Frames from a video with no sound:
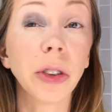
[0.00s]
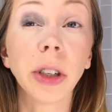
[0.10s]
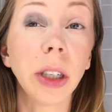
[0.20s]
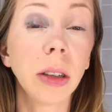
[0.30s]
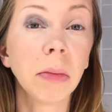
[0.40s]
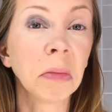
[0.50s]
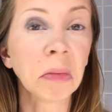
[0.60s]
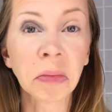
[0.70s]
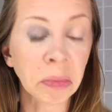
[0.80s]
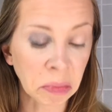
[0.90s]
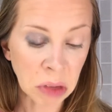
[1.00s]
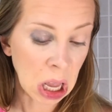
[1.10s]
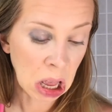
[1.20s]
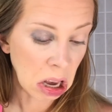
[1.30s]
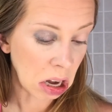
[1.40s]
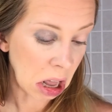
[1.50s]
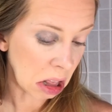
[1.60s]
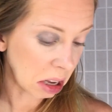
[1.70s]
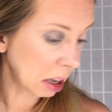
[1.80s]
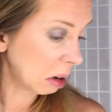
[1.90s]
green. Not
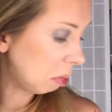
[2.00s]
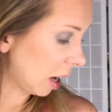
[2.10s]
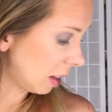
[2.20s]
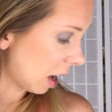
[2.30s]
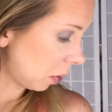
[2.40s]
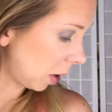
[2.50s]
liking it applied that